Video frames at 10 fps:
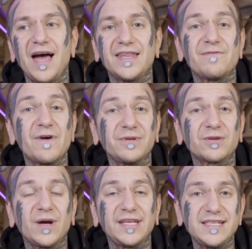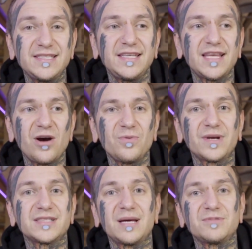and I found it quite easy now
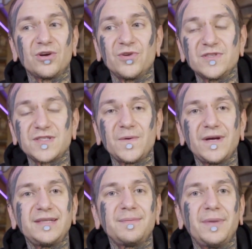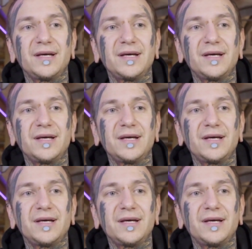because I'm so used to it.